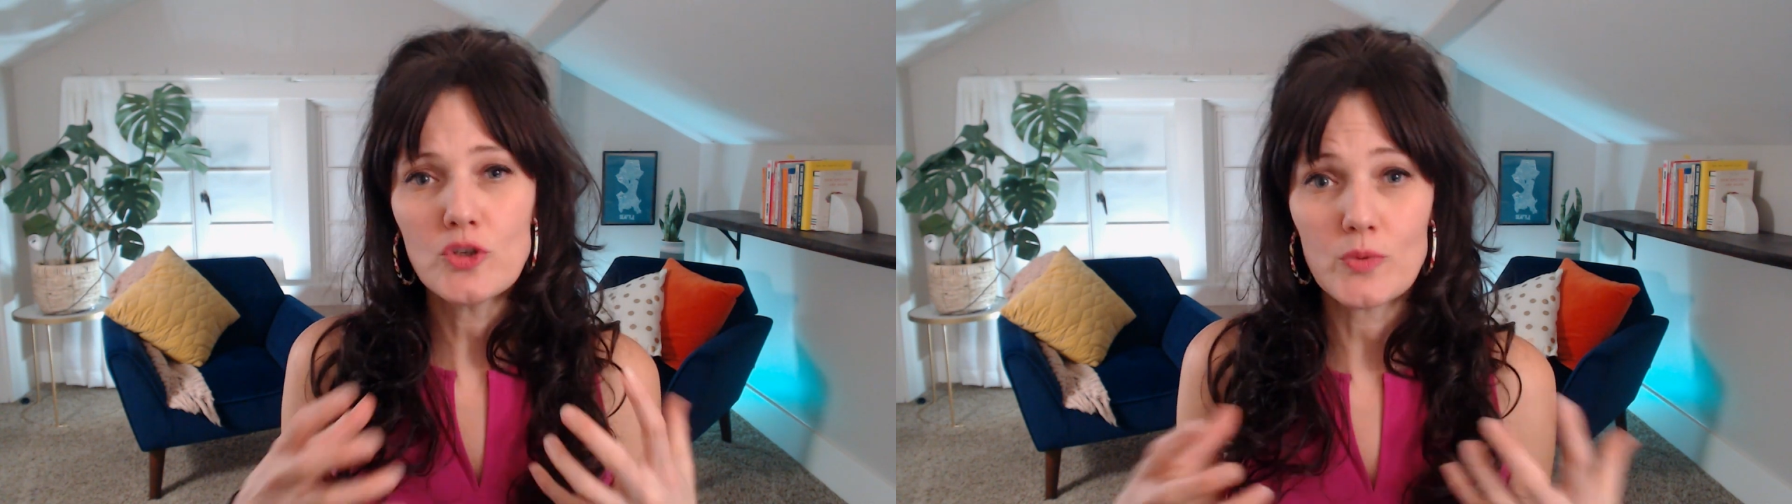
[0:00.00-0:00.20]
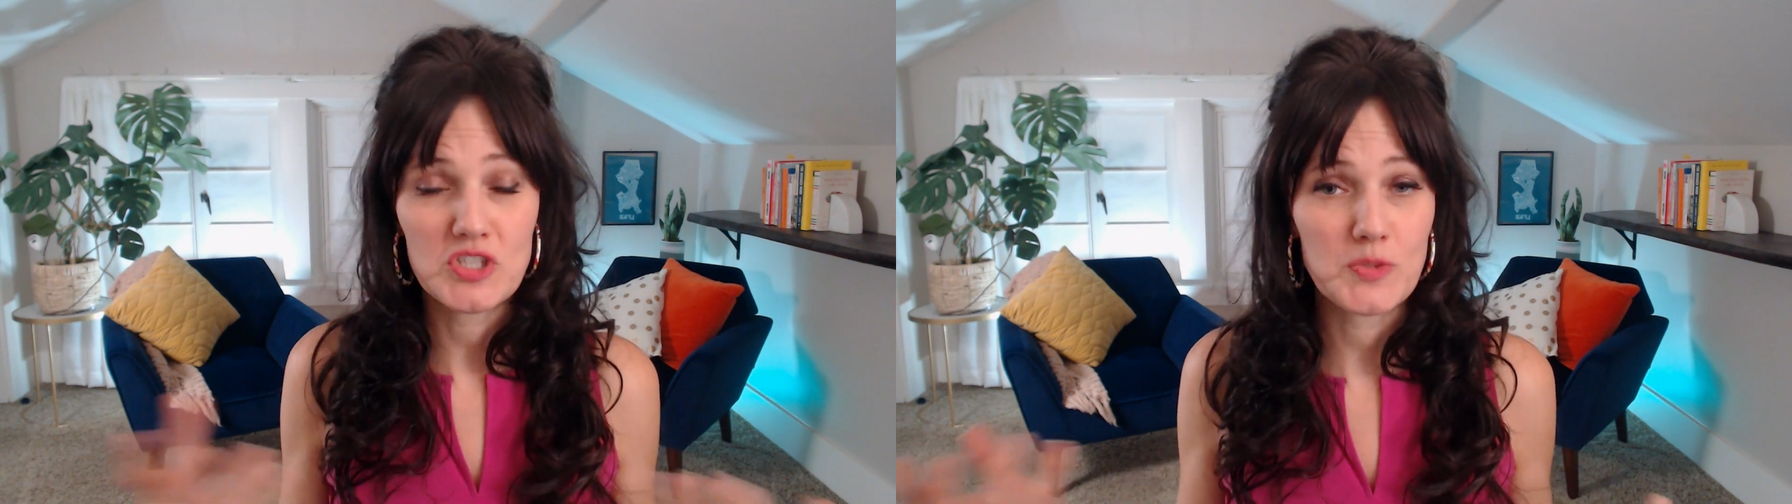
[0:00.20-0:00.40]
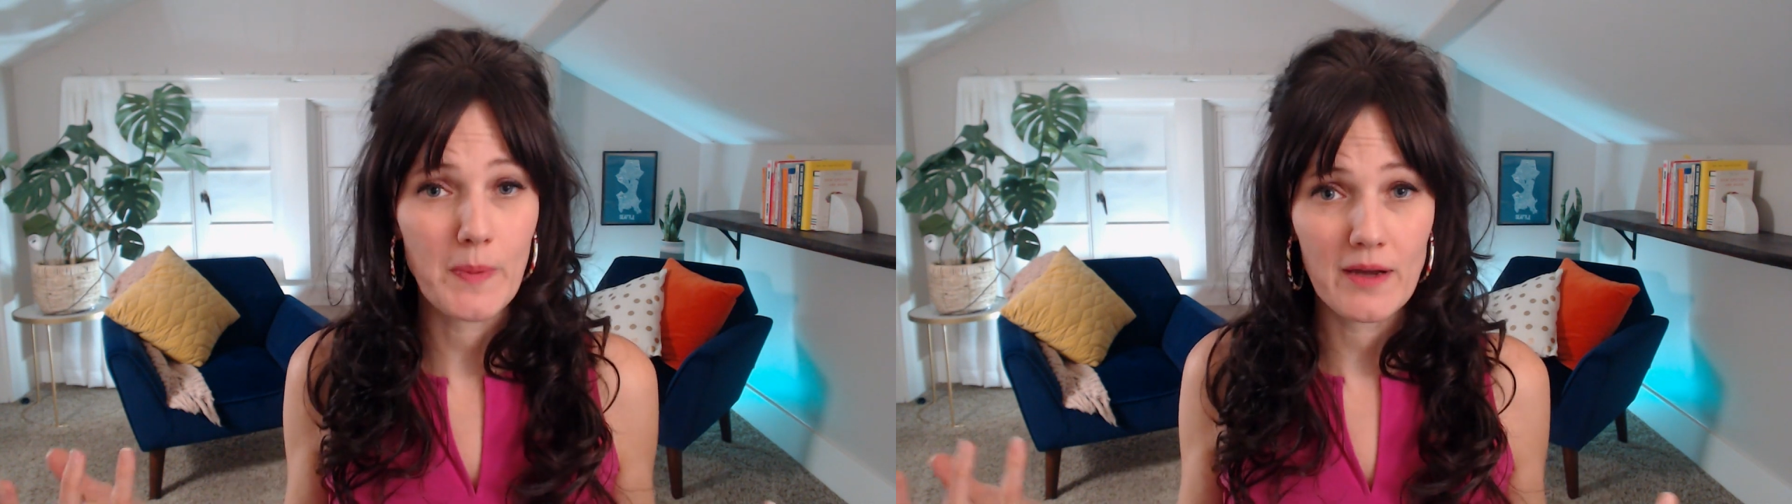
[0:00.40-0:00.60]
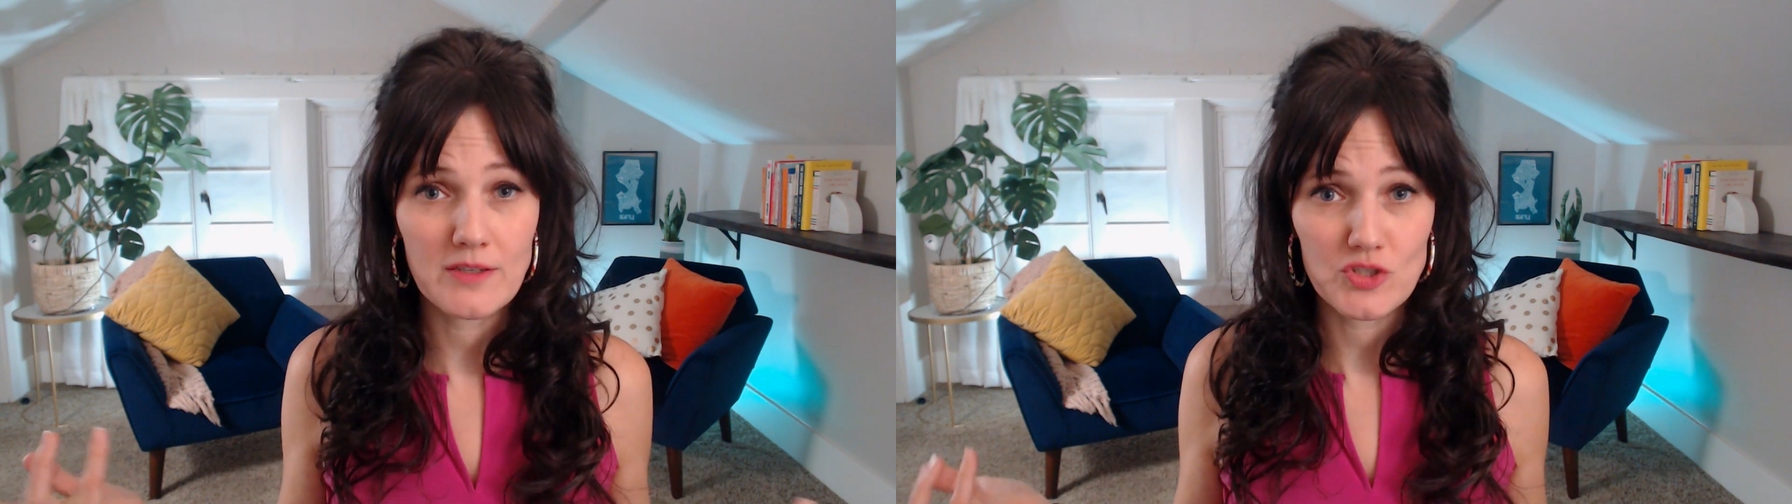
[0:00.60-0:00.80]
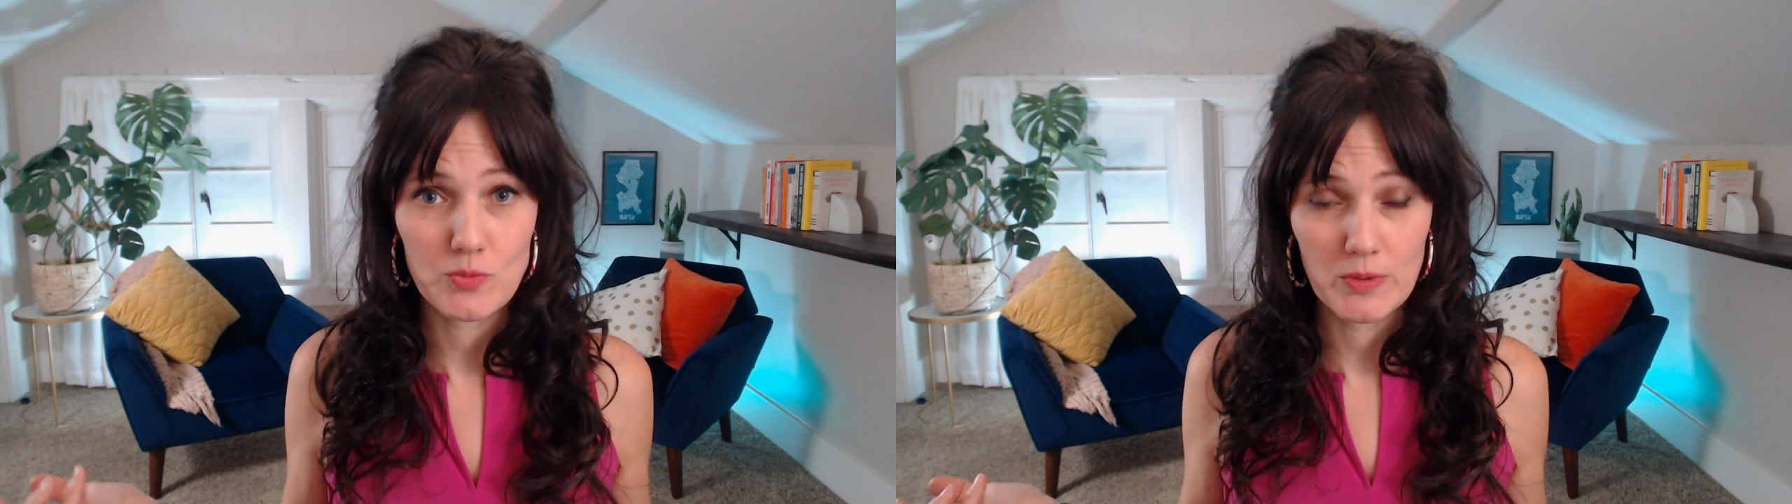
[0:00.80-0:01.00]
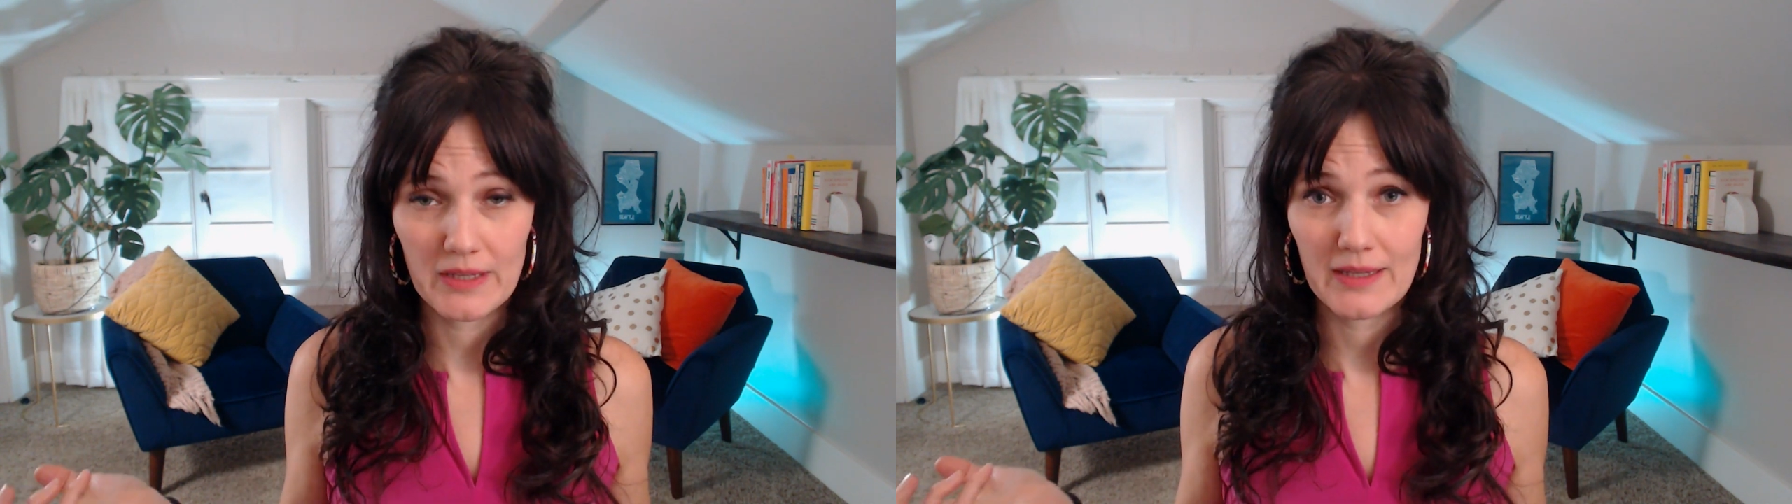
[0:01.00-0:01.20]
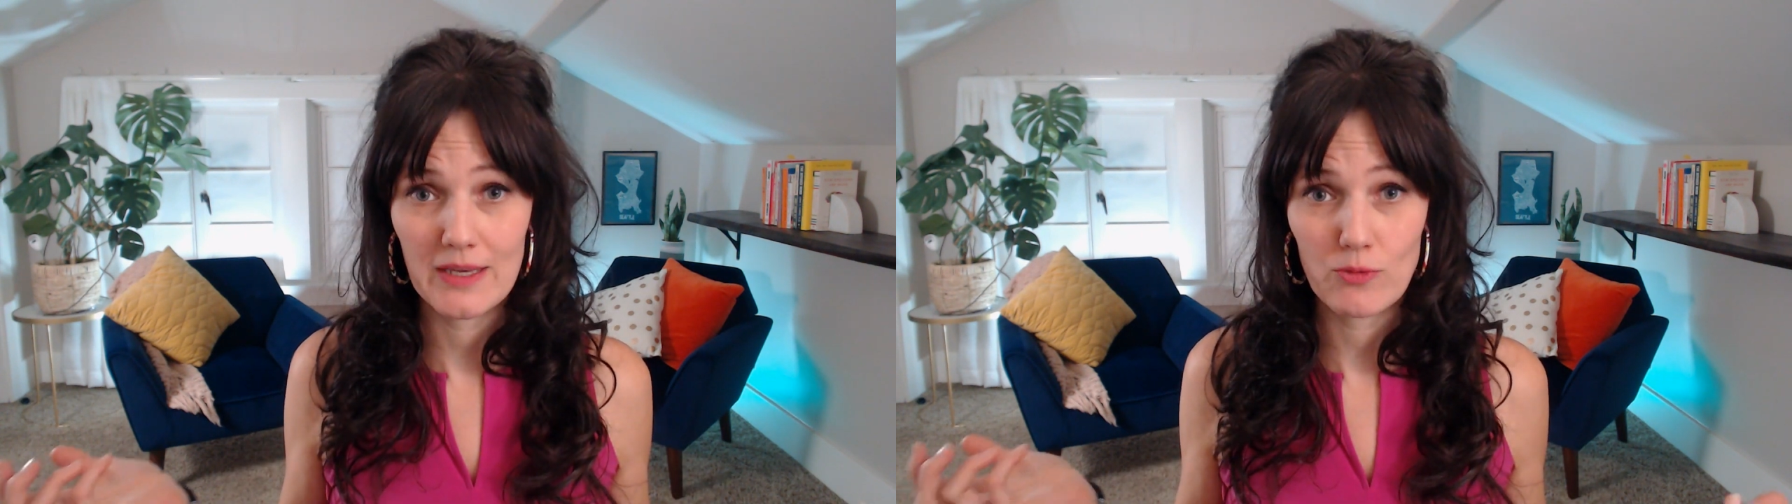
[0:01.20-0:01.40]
respond is really,